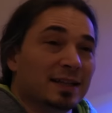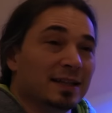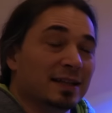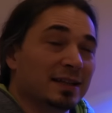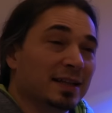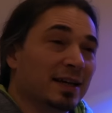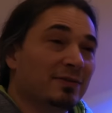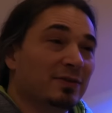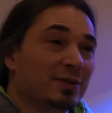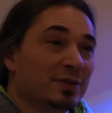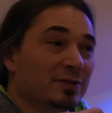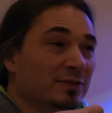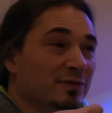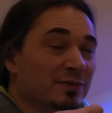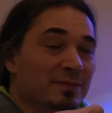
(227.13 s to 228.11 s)
level
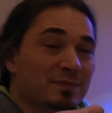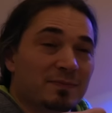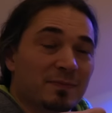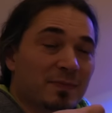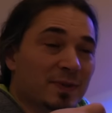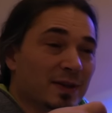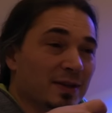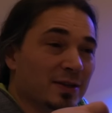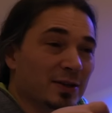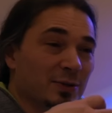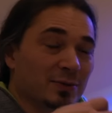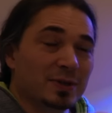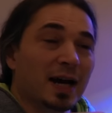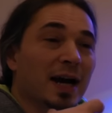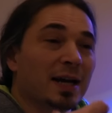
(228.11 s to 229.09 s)
of, you know,
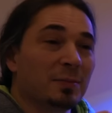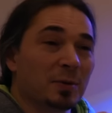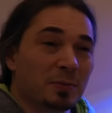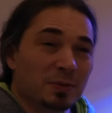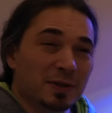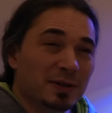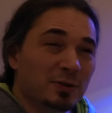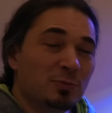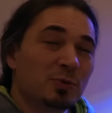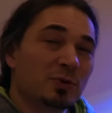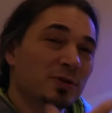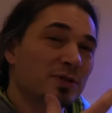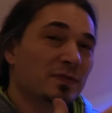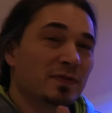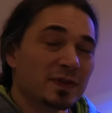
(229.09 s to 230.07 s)
timer, but a little more
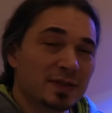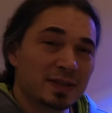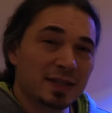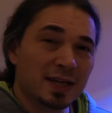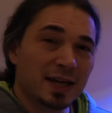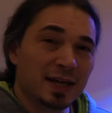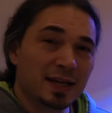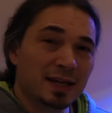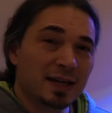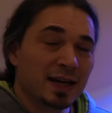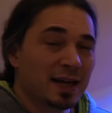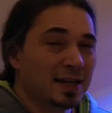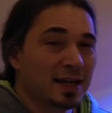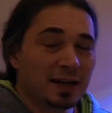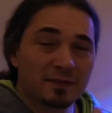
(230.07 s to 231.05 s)
sophisticated,
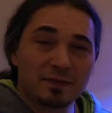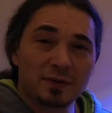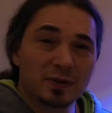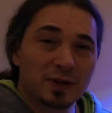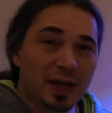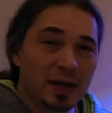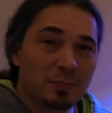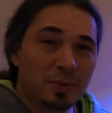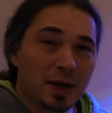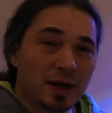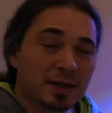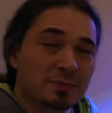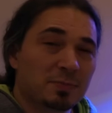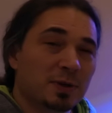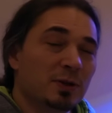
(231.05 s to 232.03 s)
not full
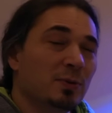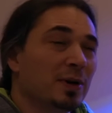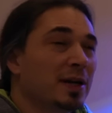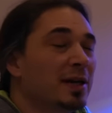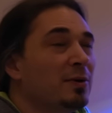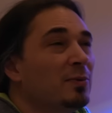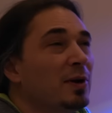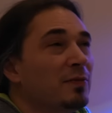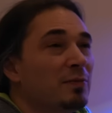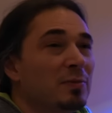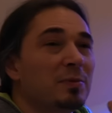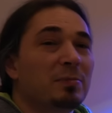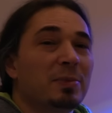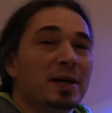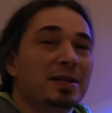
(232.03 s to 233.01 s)
apex, but you want to get away from
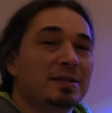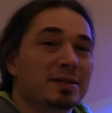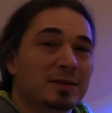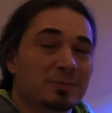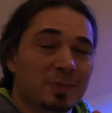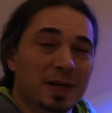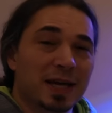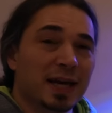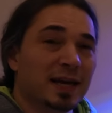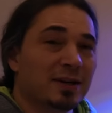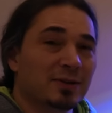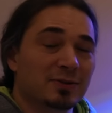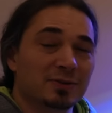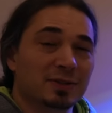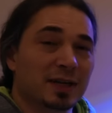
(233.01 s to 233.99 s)
the basic
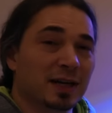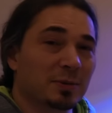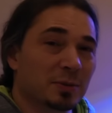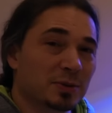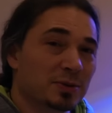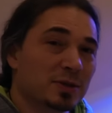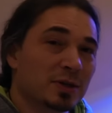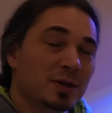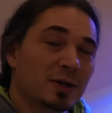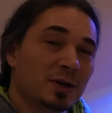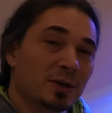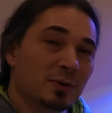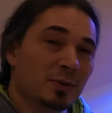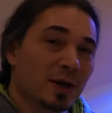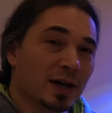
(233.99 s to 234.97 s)
mechanical timers,
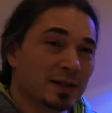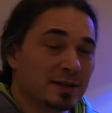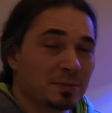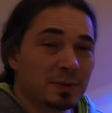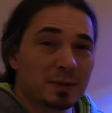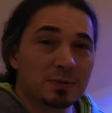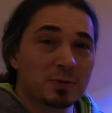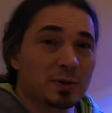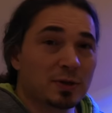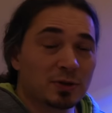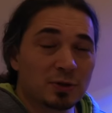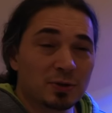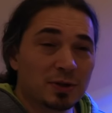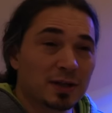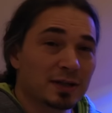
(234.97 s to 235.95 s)
right? Sometimes you want to
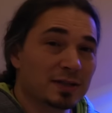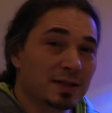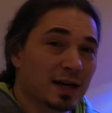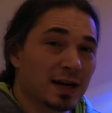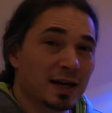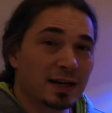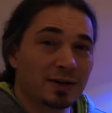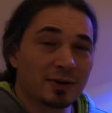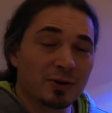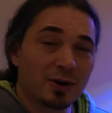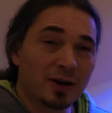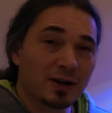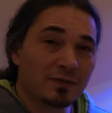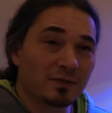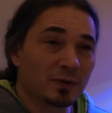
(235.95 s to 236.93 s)
turn things on and
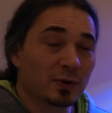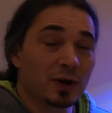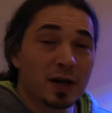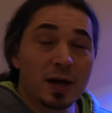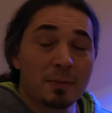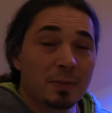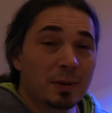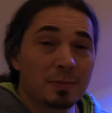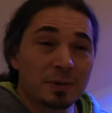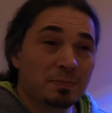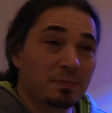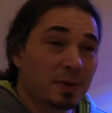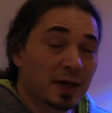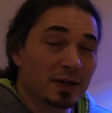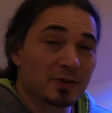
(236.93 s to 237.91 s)
off or maybe
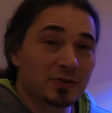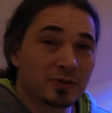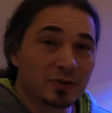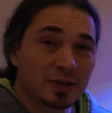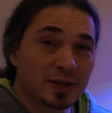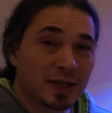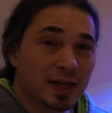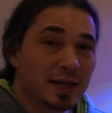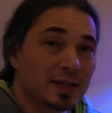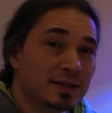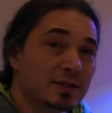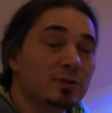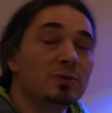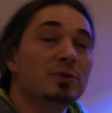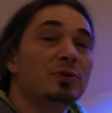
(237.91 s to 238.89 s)
pick certain days.
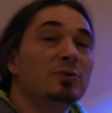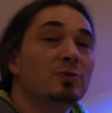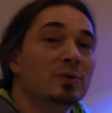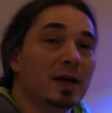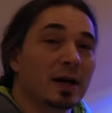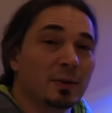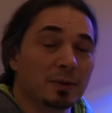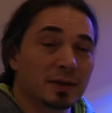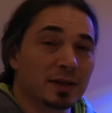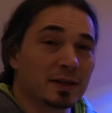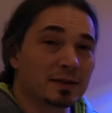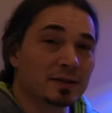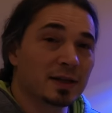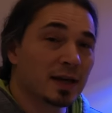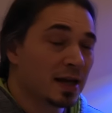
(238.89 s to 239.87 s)
You can do that with
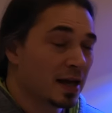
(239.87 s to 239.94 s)
this.